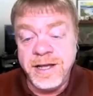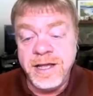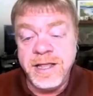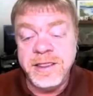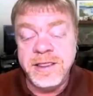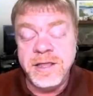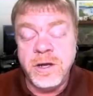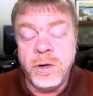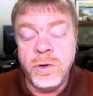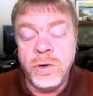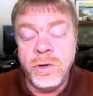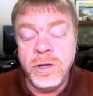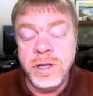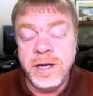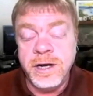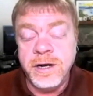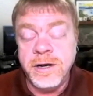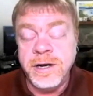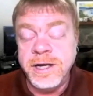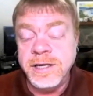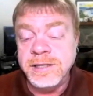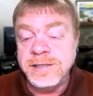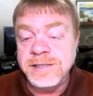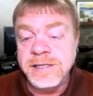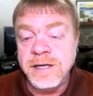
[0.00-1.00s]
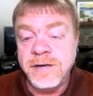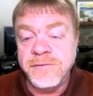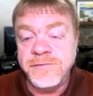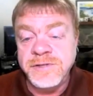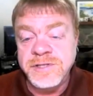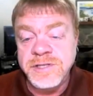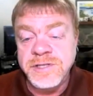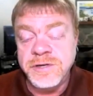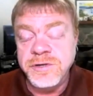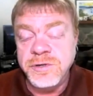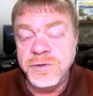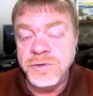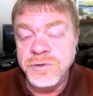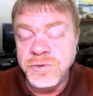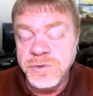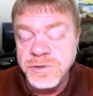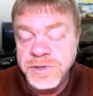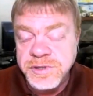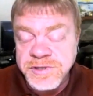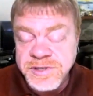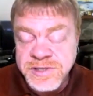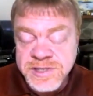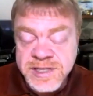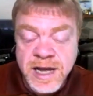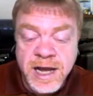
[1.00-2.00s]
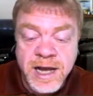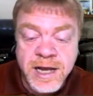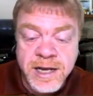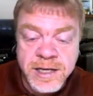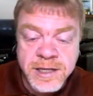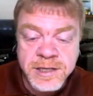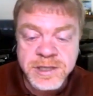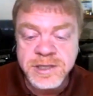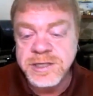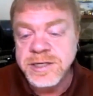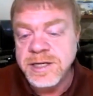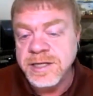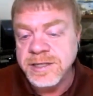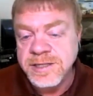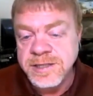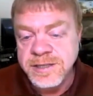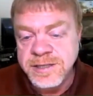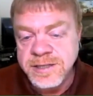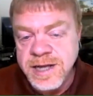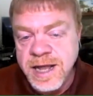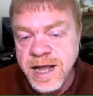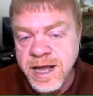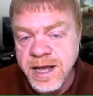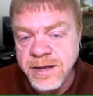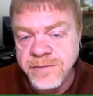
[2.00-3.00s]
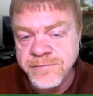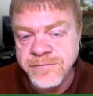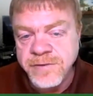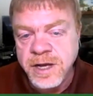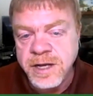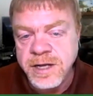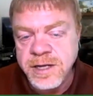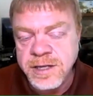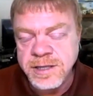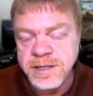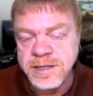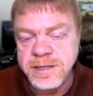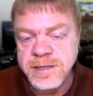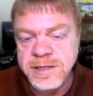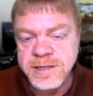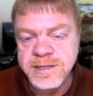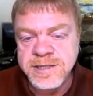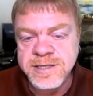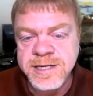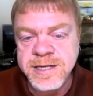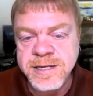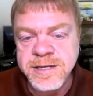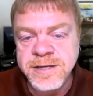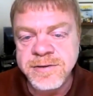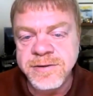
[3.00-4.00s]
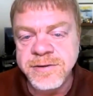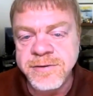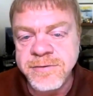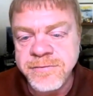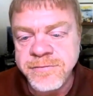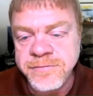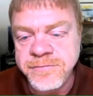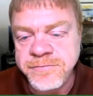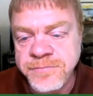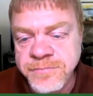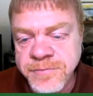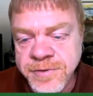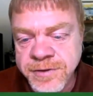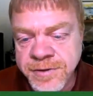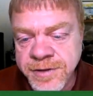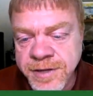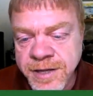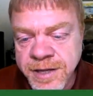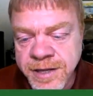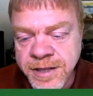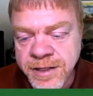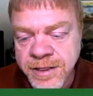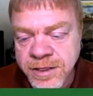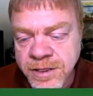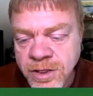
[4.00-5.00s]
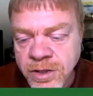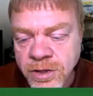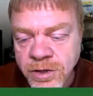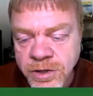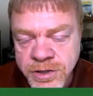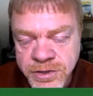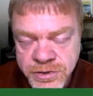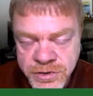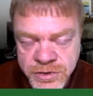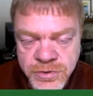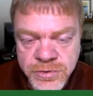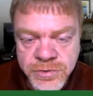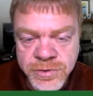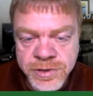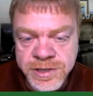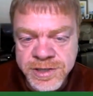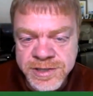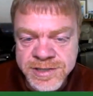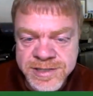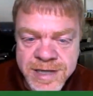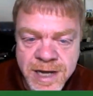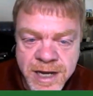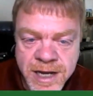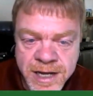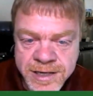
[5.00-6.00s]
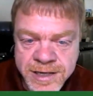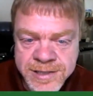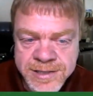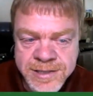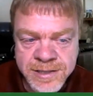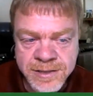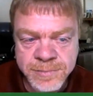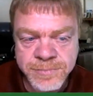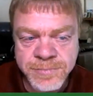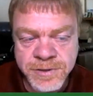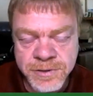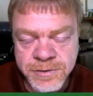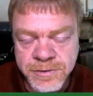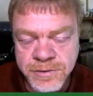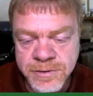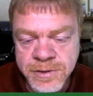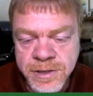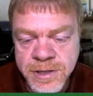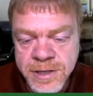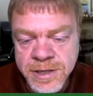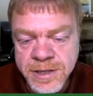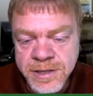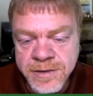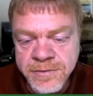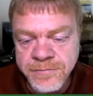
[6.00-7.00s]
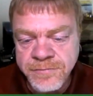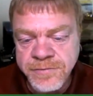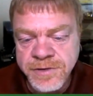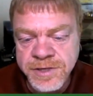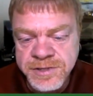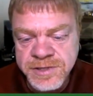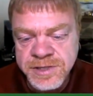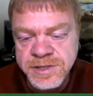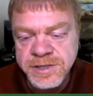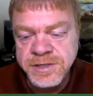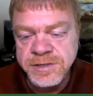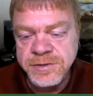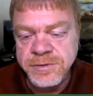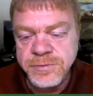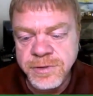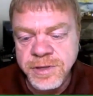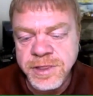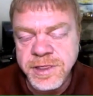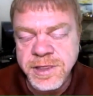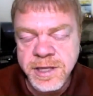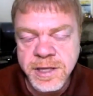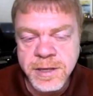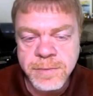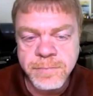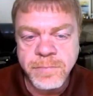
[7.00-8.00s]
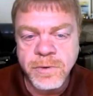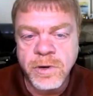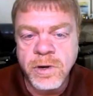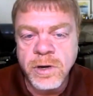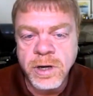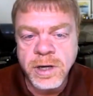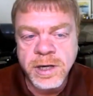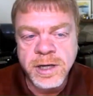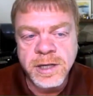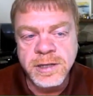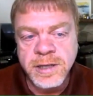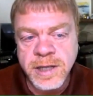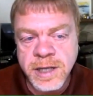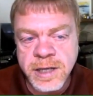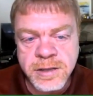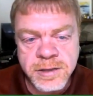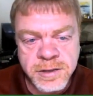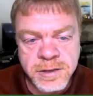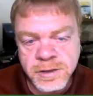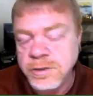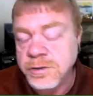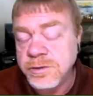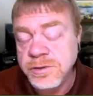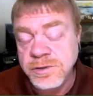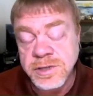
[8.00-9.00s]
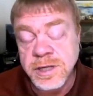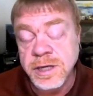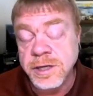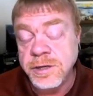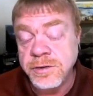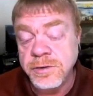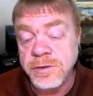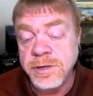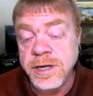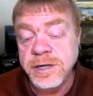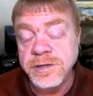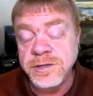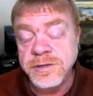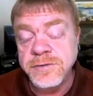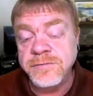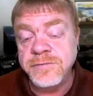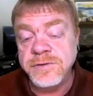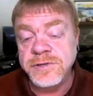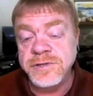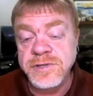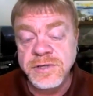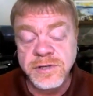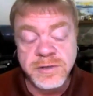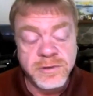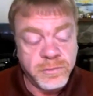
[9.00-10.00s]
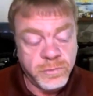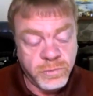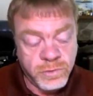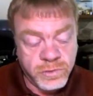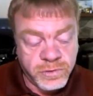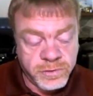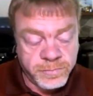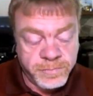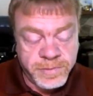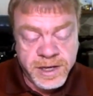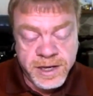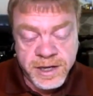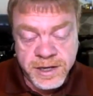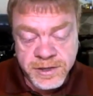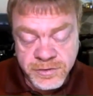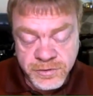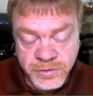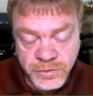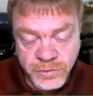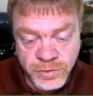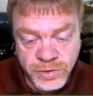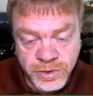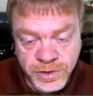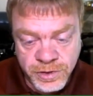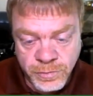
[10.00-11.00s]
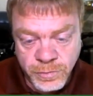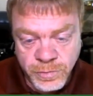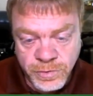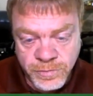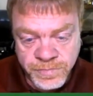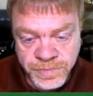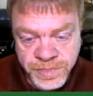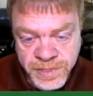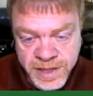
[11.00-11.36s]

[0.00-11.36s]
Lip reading: The whole area itself is unusual. The signage doesn't have kind of the Disney look to it. It's not a typical visit into a theme park. It looks like you're actually visiting the world of Pandora. Well,